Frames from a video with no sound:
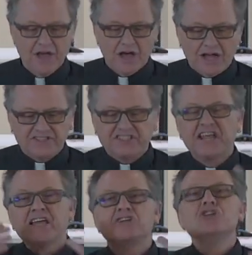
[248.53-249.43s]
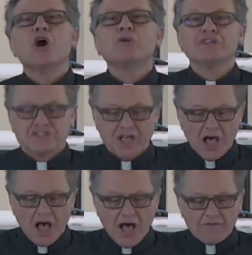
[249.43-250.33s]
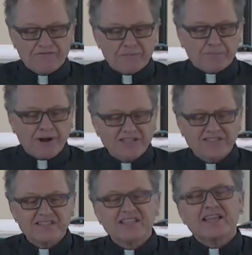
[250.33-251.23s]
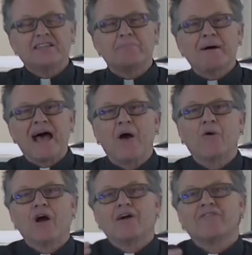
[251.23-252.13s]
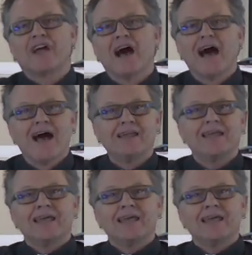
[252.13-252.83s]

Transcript: uh, to take notice of the presence and the power of God